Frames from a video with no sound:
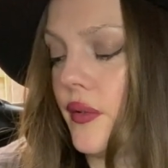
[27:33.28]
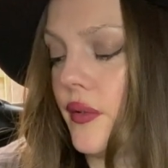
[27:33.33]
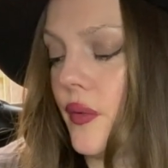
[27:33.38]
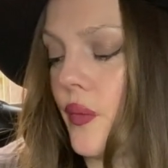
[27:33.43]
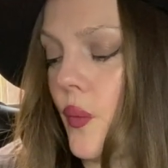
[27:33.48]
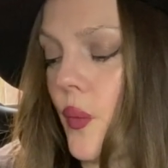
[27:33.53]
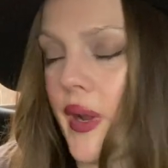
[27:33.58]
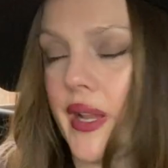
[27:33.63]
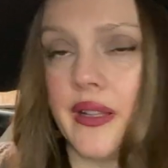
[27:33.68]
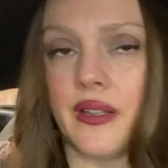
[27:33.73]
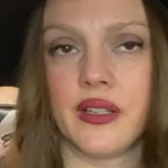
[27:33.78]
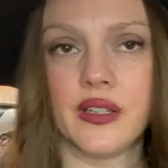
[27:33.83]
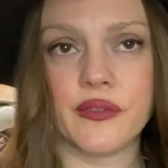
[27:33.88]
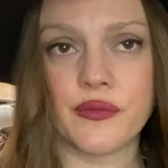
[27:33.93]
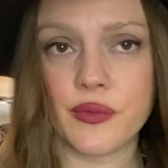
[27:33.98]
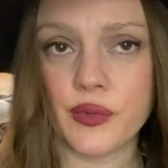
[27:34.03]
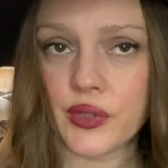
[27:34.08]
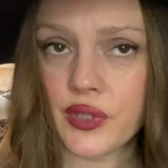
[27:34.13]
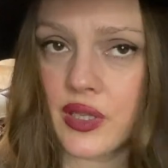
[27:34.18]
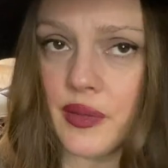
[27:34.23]
when
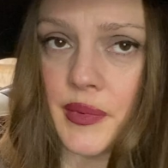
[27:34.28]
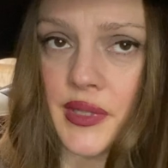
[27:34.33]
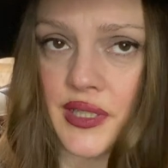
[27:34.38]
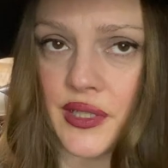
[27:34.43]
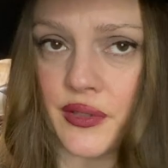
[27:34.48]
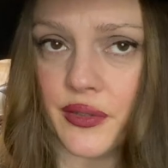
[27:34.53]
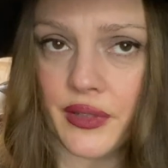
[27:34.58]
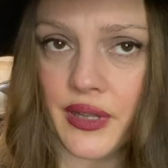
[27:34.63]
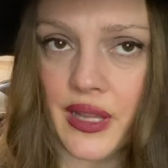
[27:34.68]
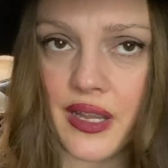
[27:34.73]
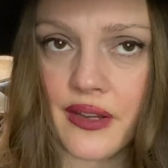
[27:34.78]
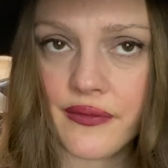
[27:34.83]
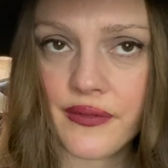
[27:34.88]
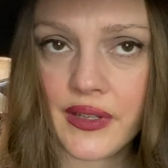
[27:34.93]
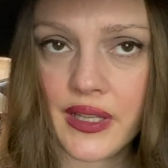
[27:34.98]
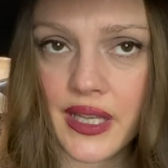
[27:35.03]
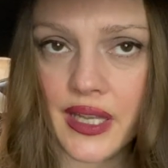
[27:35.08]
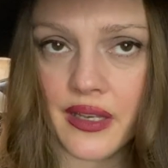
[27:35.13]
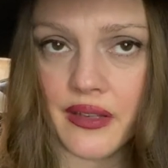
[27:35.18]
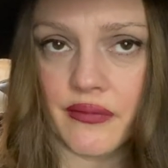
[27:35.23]
love will come into your life
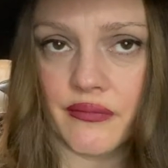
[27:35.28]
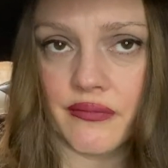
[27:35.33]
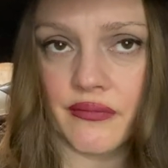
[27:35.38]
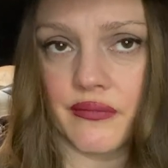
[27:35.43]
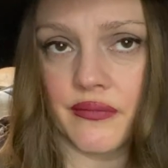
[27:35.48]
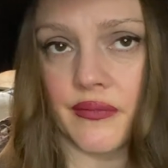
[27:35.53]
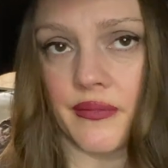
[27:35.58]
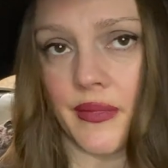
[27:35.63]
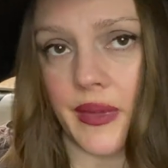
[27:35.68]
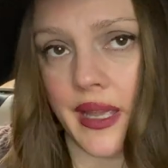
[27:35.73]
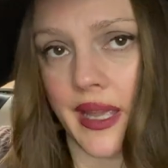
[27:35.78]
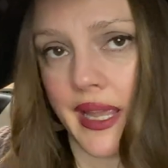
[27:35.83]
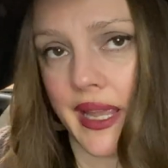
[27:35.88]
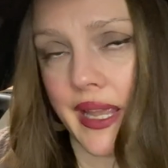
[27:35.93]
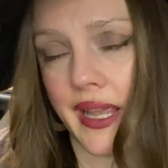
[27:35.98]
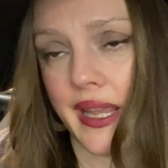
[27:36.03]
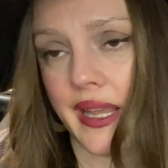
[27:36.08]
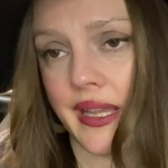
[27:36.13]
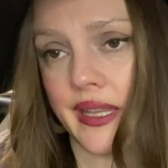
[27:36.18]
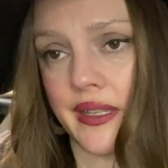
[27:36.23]
again.
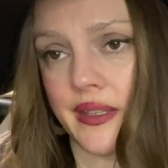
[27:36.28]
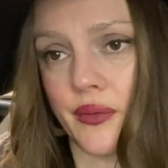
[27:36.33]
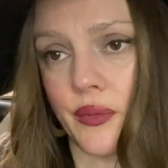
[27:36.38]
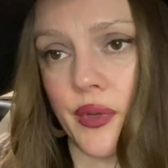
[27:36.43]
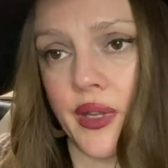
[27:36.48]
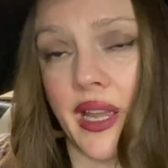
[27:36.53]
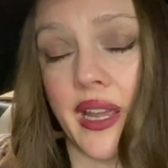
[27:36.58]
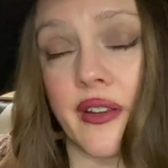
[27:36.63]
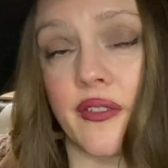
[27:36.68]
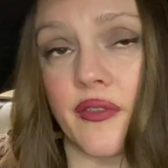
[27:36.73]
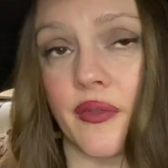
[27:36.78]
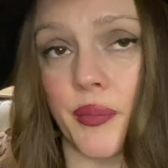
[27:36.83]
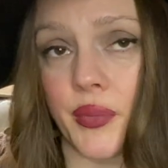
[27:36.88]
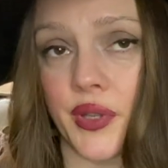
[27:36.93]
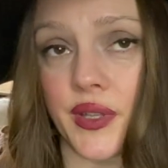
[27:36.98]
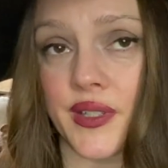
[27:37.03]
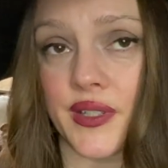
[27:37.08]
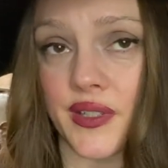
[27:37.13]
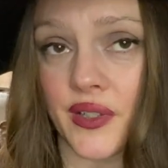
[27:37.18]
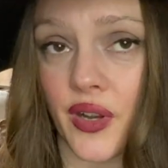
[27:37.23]
And what kind of a
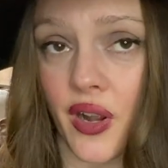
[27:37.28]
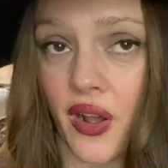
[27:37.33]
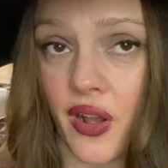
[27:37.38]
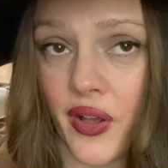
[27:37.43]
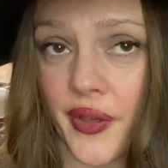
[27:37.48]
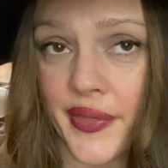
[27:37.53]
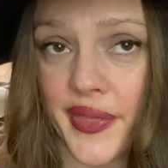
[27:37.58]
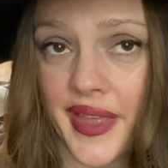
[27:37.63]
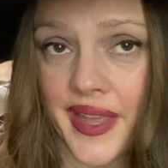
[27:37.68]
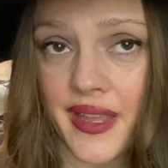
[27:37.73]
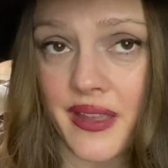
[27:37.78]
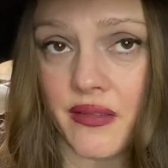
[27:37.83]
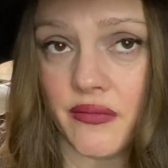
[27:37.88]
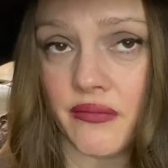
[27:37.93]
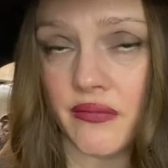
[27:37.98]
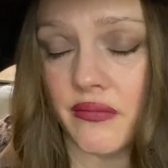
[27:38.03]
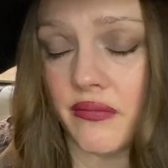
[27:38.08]
person are they?